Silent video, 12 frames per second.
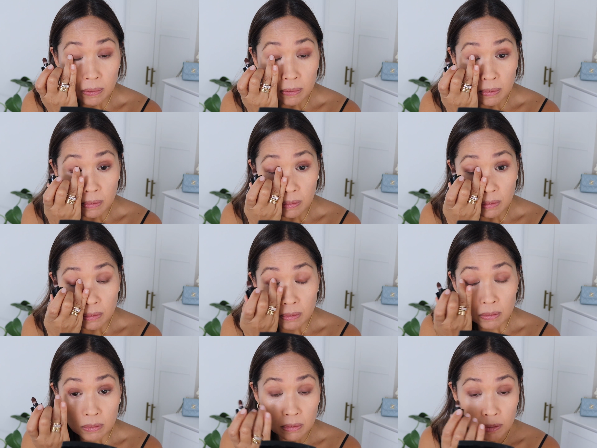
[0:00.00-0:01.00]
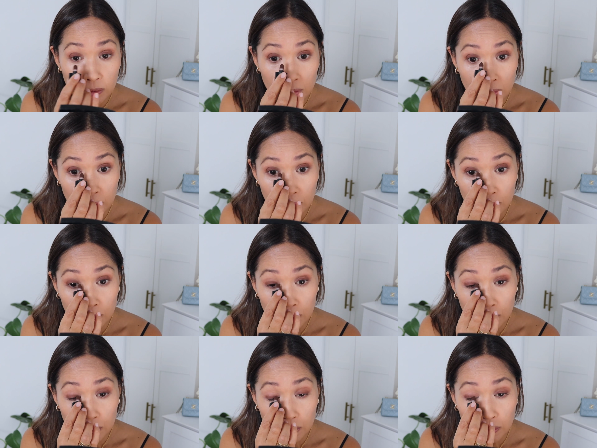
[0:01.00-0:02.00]

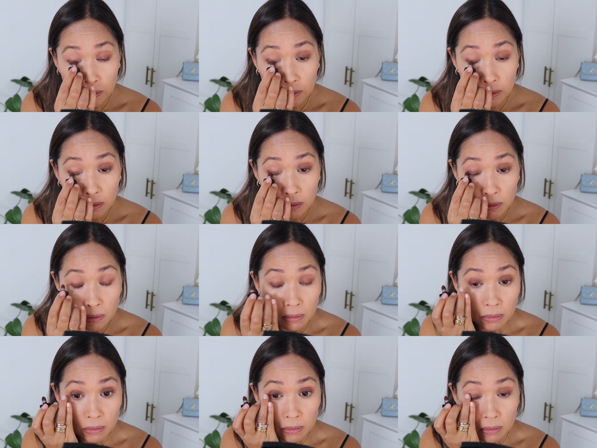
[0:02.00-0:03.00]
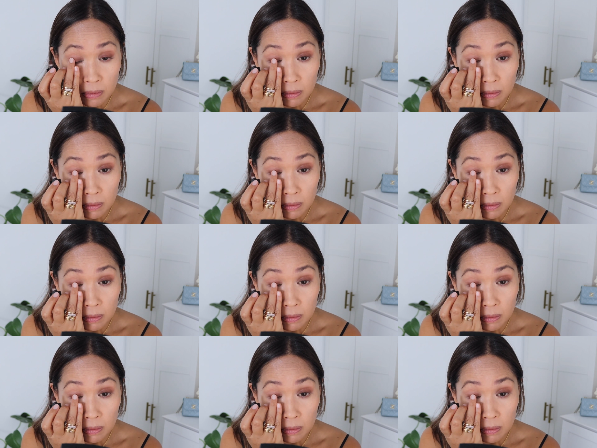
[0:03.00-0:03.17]
No one is speaking in this clip.